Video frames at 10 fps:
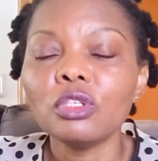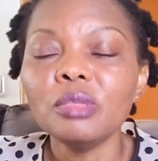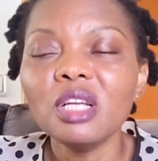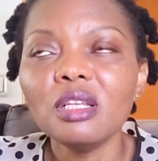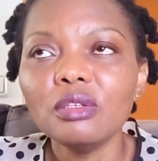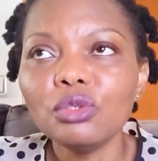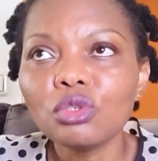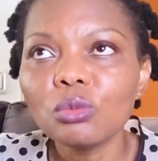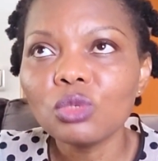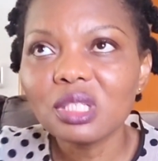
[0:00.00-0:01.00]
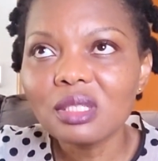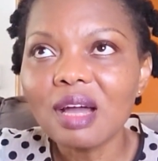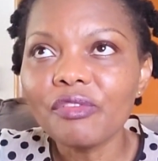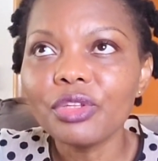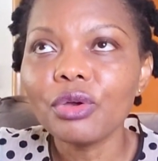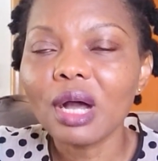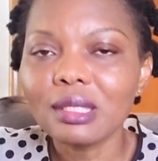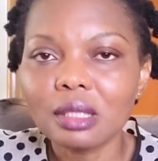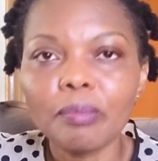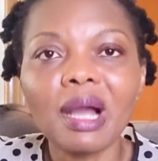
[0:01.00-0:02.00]
Immediately, YouTube will see that video
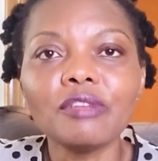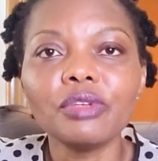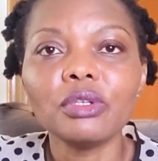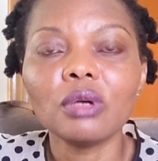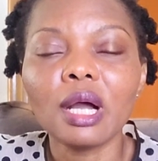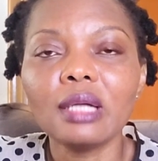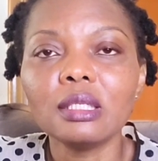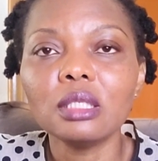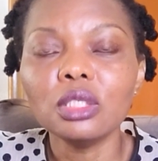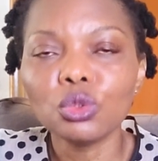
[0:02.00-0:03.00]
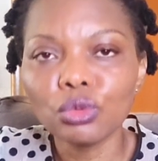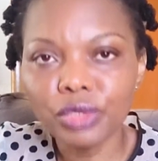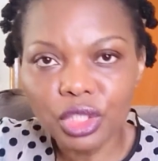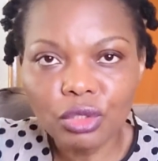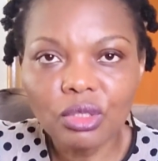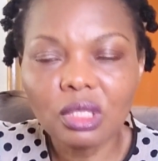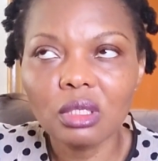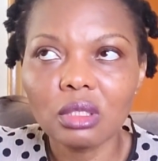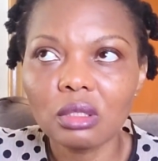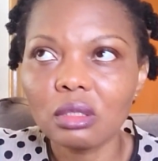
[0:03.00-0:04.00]
as a bad video and it will reduce
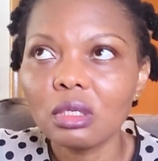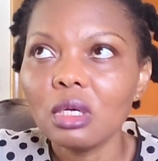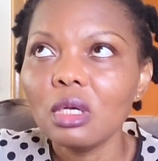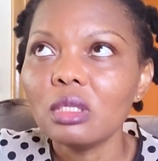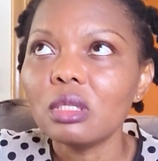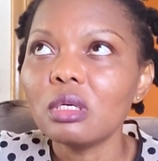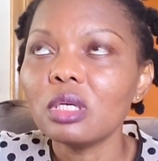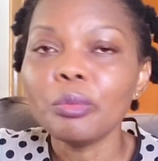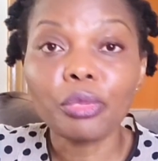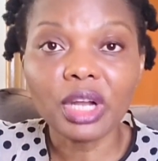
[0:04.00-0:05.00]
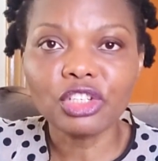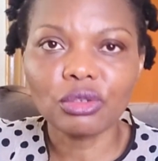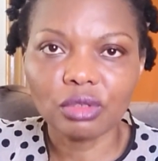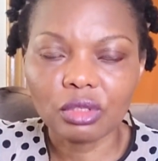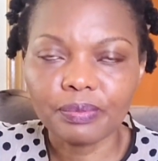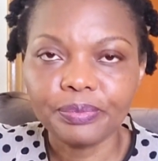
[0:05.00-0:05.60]
the impressions